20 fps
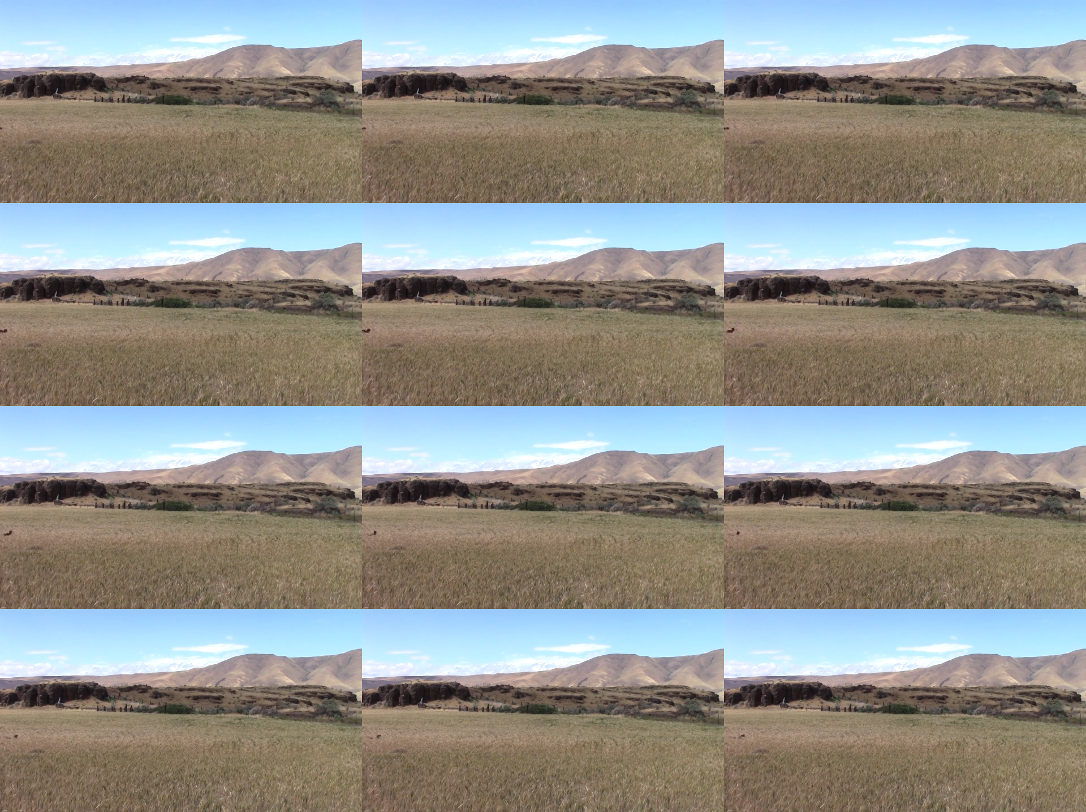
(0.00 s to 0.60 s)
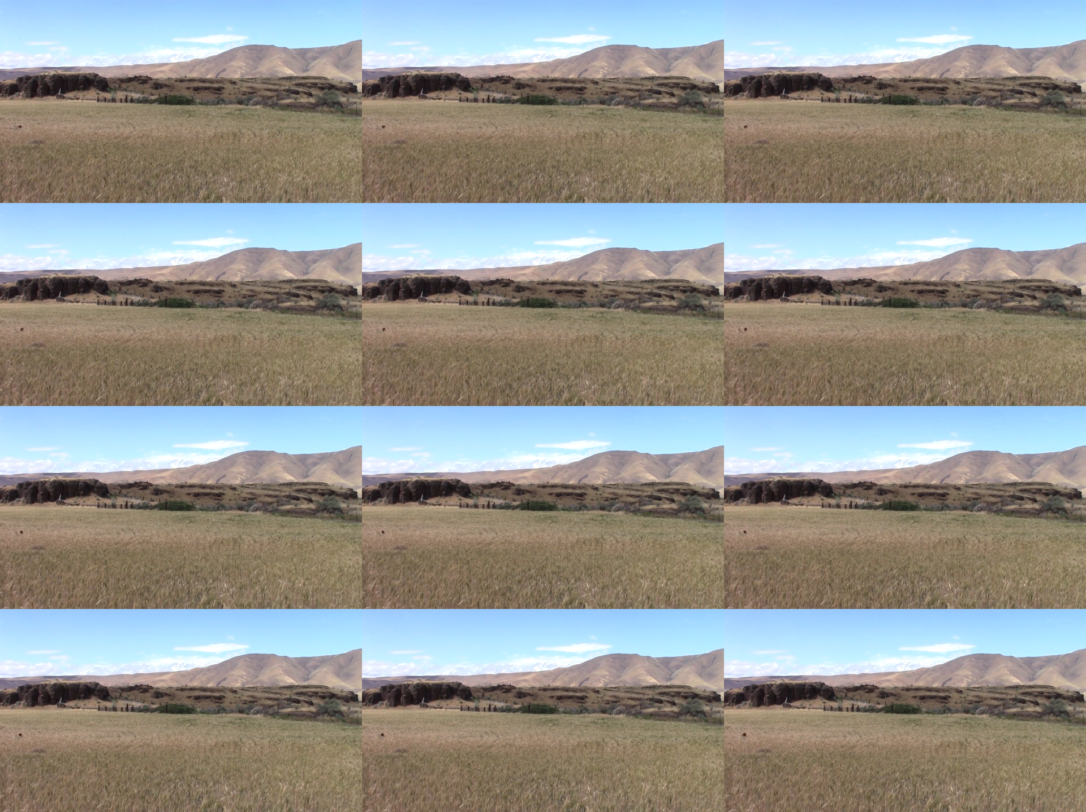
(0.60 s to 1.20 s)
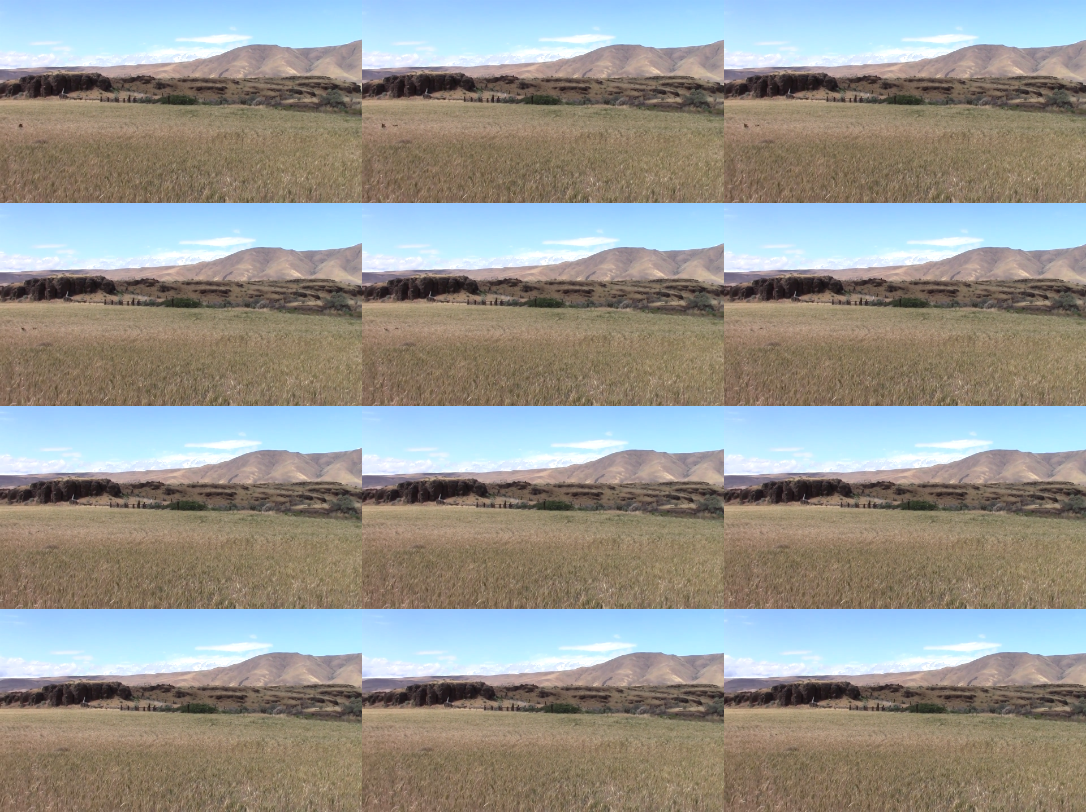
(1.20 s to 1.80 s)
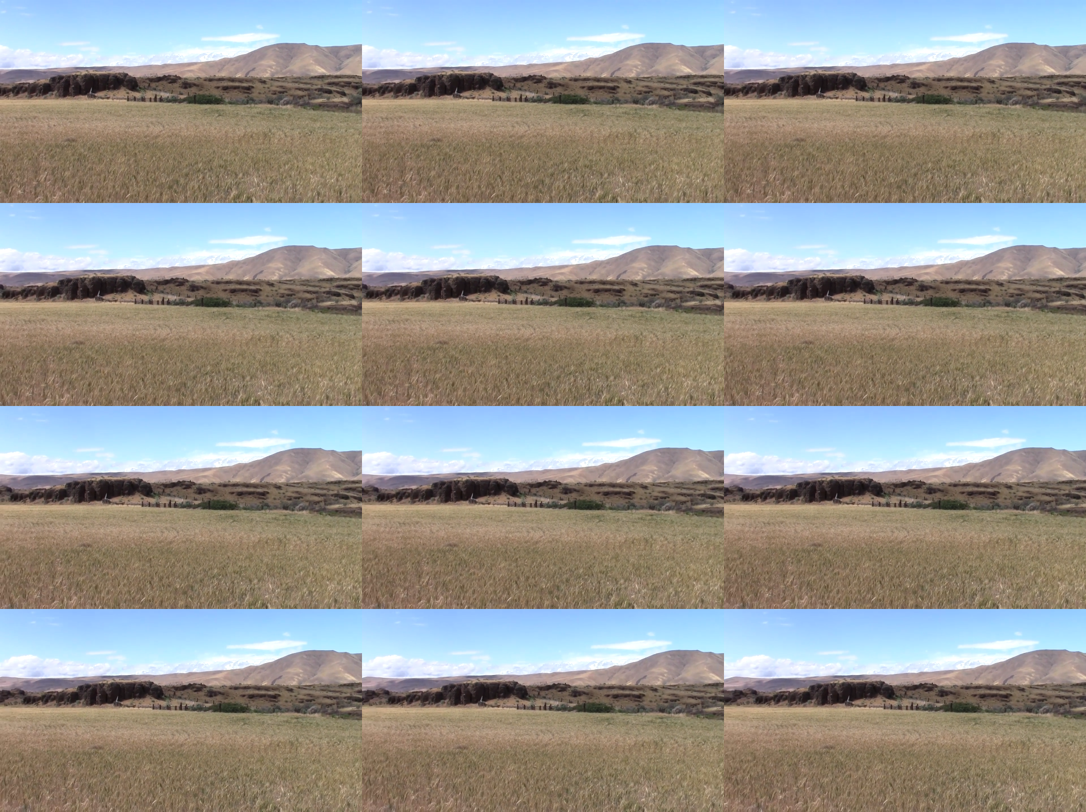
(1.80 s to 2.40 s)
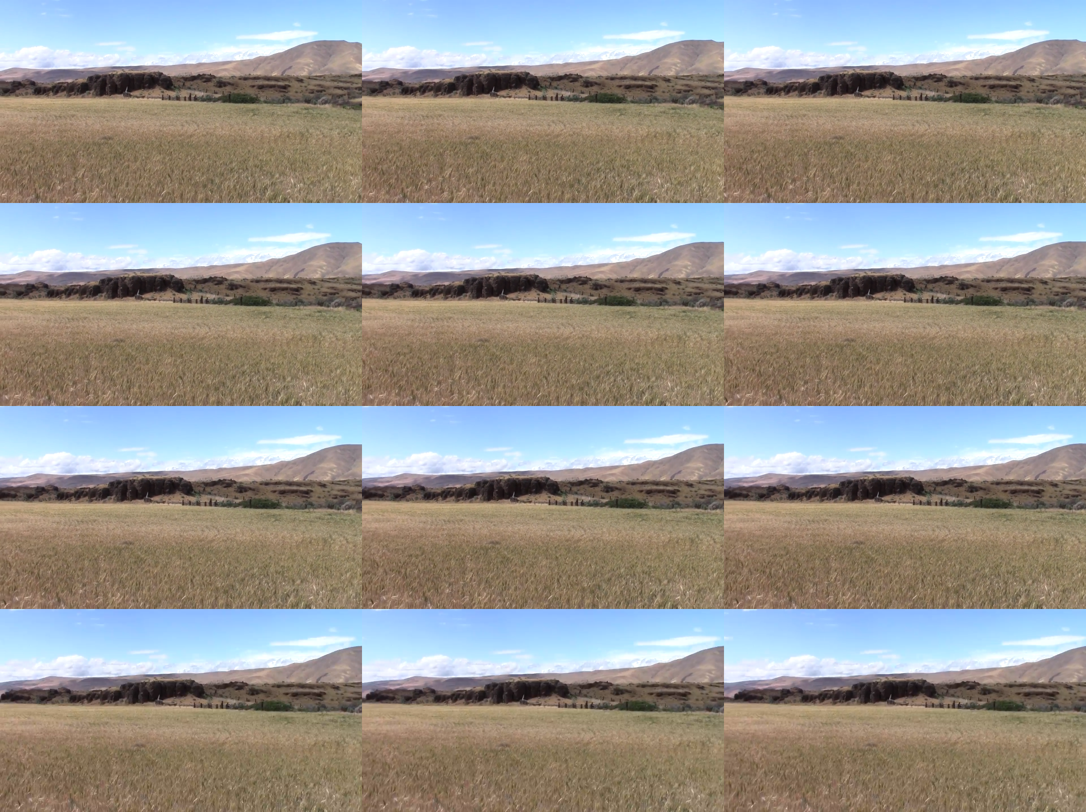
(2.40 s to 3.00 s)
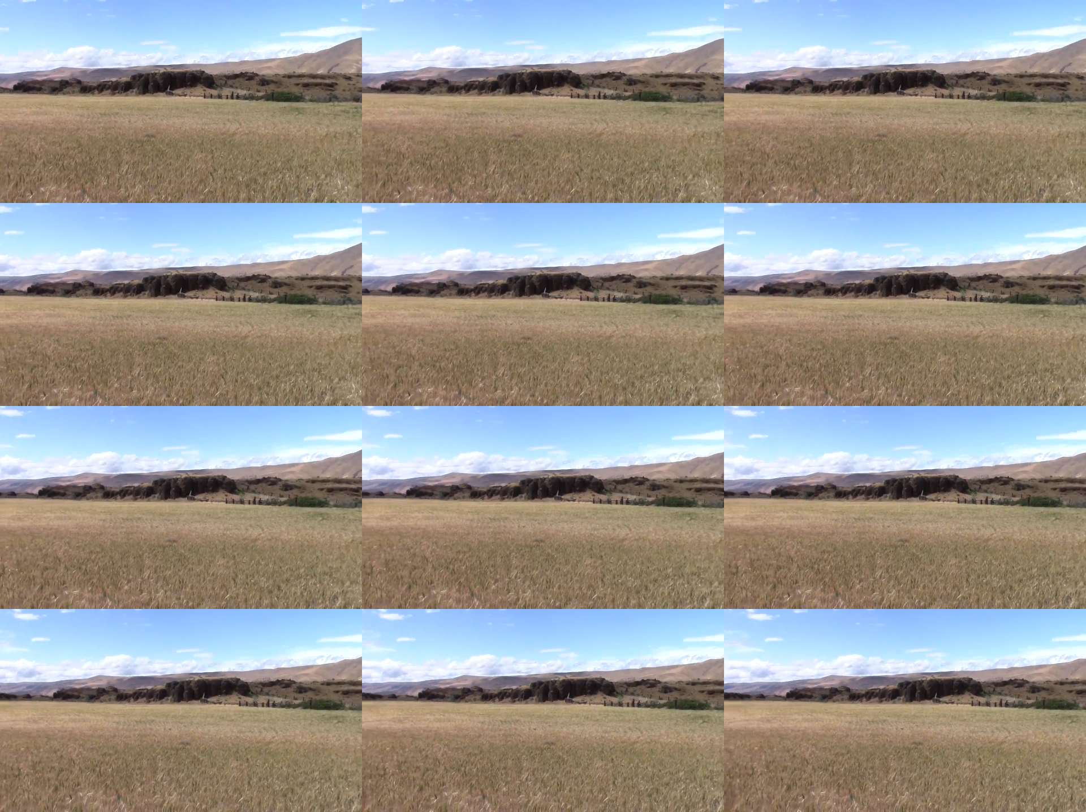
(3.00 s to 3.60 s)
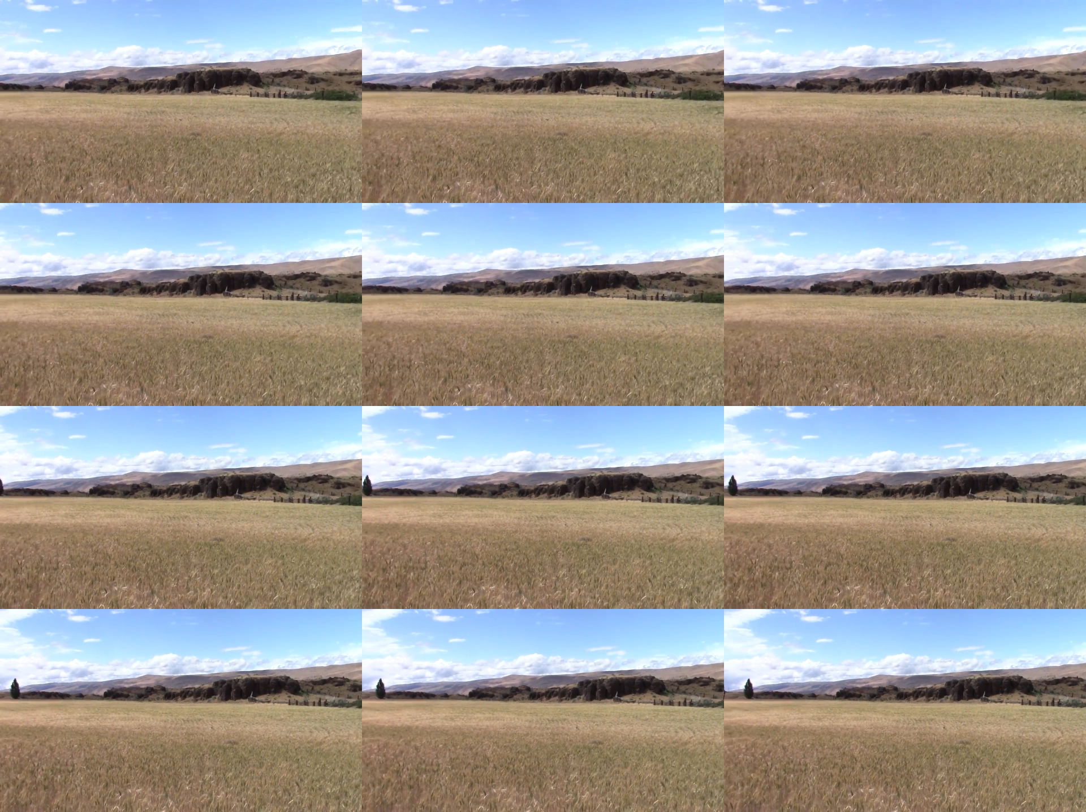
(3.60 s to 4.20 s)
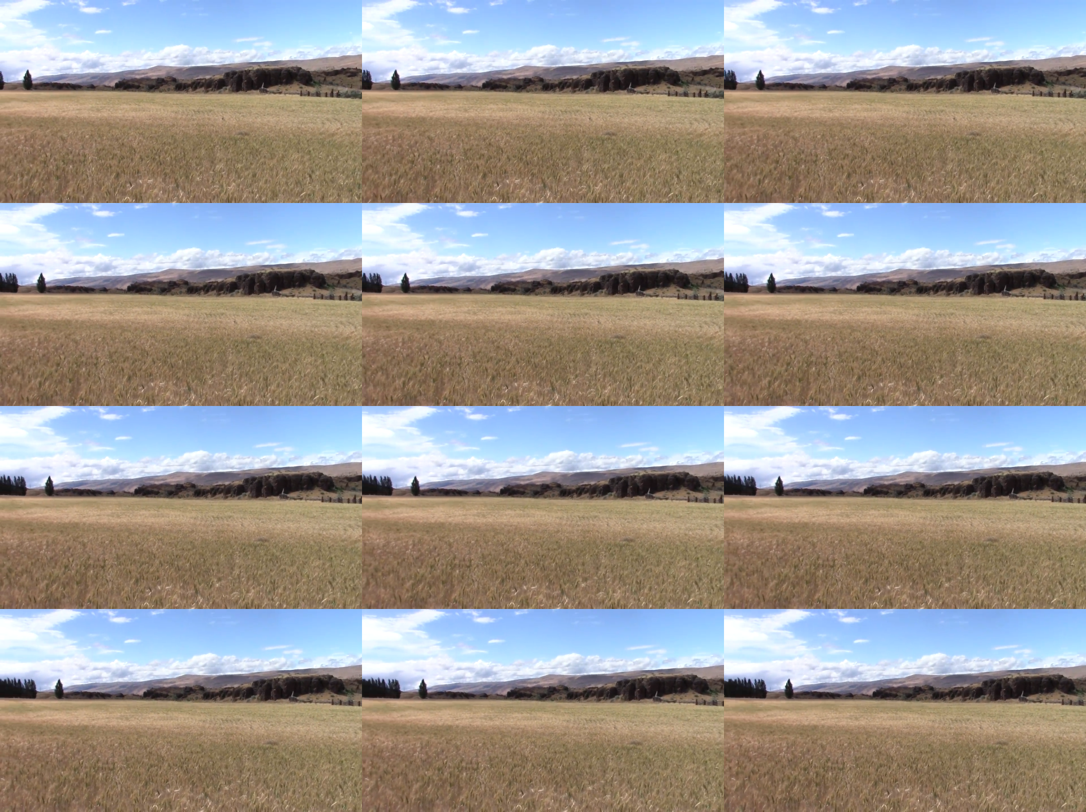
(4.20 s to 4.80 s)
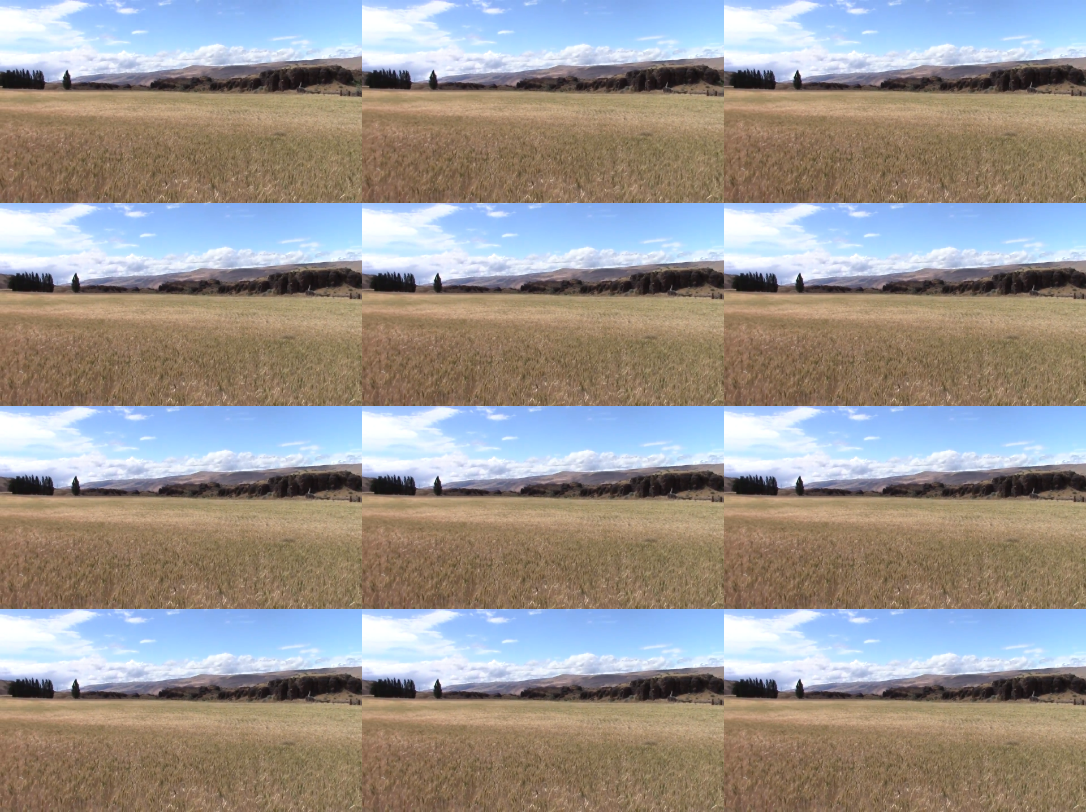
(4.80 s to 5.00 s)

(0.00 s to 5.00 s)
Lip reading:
No face is visible, so there are no lips to read.